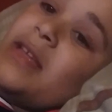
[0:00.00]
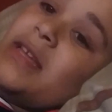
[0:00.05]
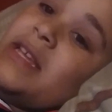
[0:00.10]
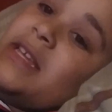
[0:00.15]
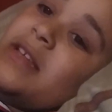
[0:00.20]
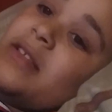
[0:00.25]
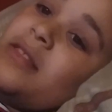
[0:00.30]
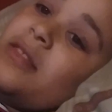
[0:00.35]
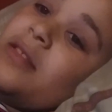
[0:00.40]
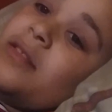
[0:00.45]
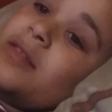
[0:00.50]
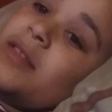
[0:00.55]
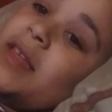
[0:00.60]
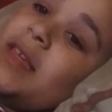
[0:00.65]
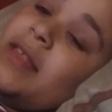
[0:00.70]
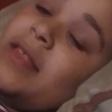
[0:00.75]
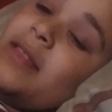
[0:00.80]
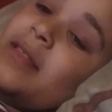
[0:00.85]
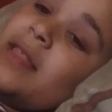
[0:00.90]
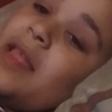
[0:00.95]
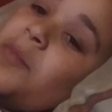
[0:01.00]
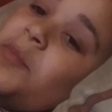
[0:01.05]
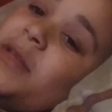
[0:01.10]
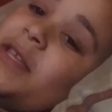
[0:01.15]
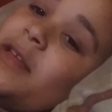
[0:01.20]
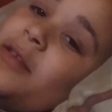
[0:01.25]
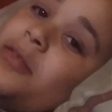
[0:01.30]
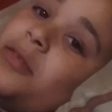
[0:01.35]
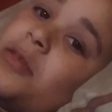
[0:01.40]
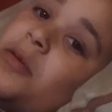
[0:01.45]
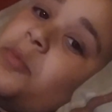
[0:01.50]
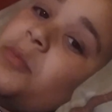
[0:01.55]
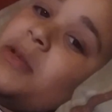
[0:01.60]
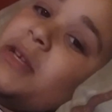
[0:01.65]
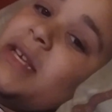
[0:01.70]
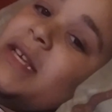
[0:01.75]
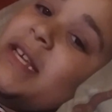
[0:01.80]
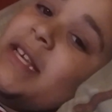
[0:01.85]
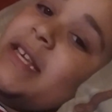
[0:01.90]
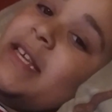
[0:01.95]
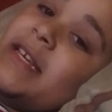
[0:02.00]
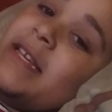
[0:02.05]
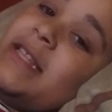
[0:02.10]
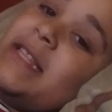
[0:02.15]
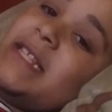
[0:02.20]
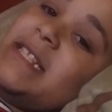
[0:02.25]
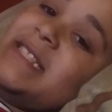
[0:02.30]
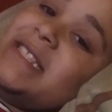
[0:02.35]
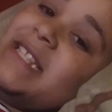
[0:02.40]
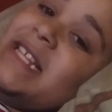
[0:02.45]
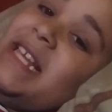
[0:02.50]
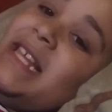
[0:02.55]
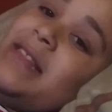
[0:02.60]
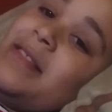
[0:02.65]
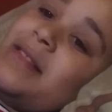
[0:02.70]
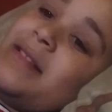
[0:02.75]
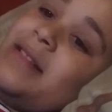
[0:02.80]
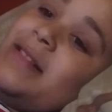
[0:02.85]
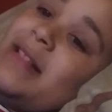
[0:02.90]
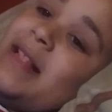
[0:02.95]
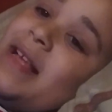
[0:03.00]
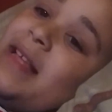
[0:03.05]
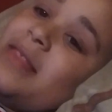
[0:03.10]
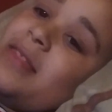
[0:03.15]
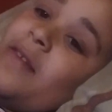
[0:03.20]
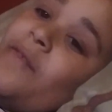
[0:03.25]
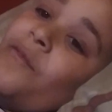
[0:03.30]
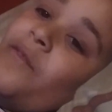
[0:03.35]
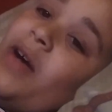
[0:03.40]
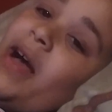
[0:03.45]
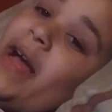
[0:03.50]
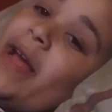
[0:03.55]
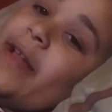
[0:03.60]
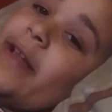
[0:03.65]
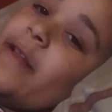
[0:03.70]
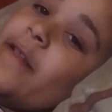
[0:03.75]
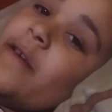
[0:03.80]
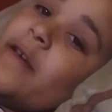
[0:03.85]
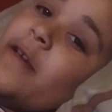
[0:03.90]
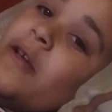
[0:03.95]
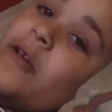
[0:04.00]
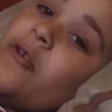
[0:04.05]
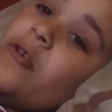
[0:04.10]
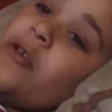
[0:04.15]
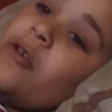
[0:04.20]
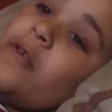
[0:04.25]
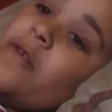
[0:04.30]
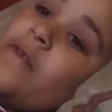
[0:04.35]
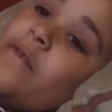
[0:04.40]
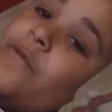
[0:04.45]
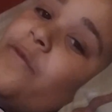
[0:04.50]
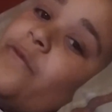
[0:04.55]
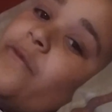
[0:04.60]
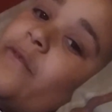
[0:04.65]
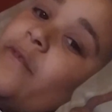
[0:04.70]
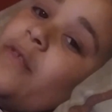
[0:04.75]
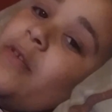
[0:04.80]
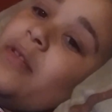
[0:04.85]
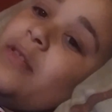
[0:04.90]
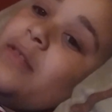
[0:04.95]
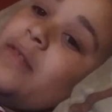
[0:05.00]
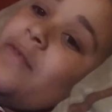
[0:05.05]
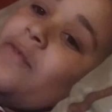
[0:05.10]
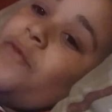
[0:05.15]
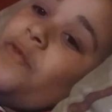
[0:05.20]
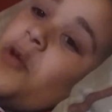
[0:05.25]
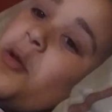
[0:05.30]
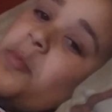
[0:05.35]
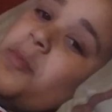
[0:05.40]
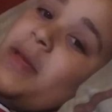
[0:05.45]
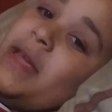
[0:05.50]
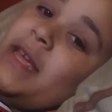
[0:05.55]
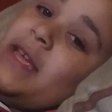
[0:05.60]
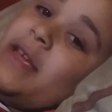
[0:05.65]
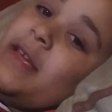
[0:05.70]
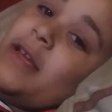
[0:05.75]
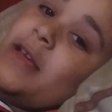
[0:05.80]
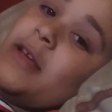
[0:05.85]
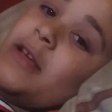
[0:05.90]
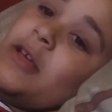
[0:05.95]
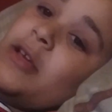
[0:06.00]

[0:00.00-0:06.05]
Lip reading: He is the least... Let me tell you something. He is the least classified for me.